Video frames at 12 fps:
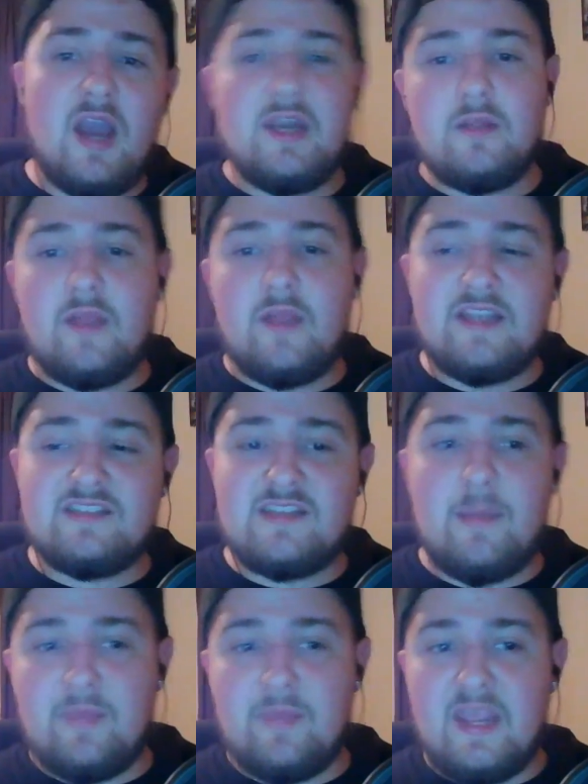of like
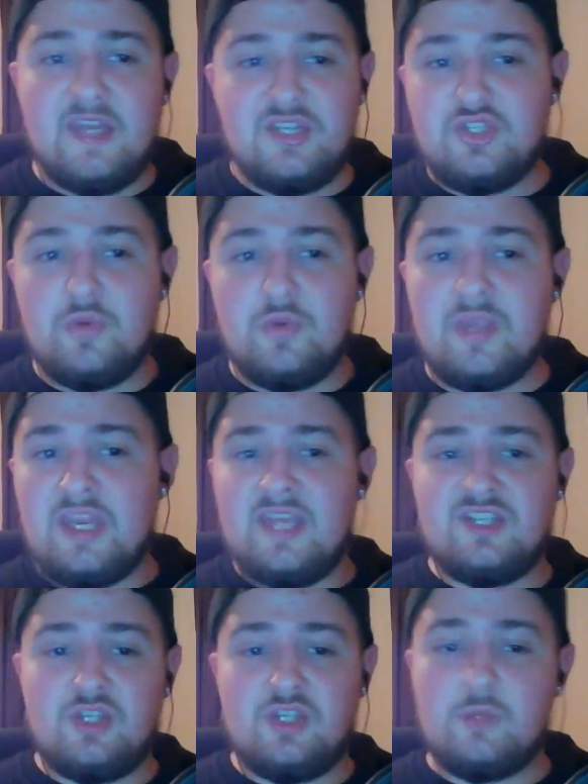stepping in and doing an
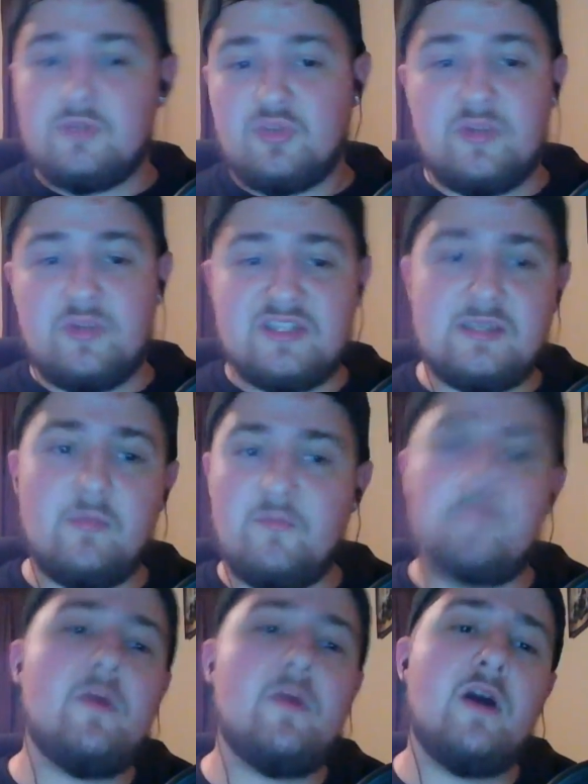issue between some of
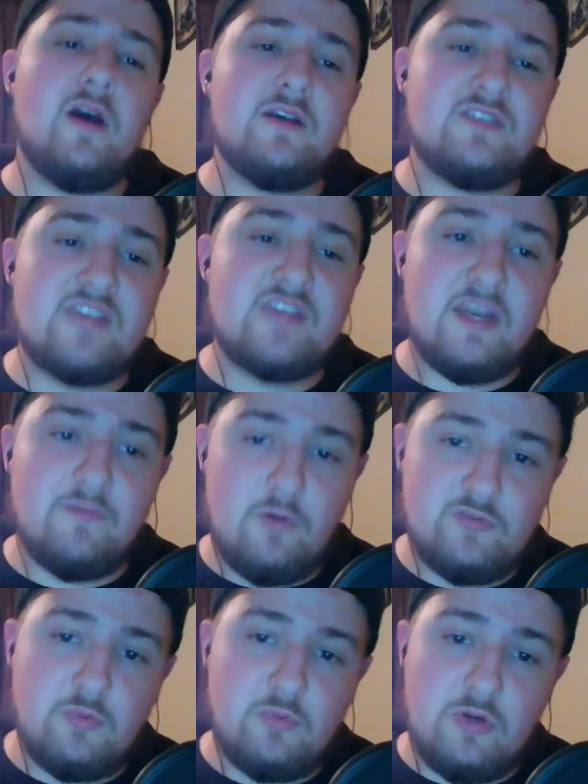
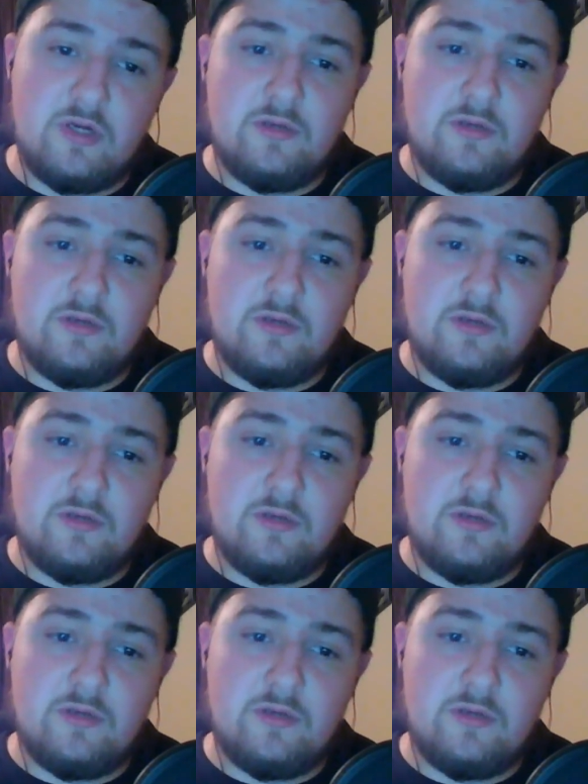Sandoval's work?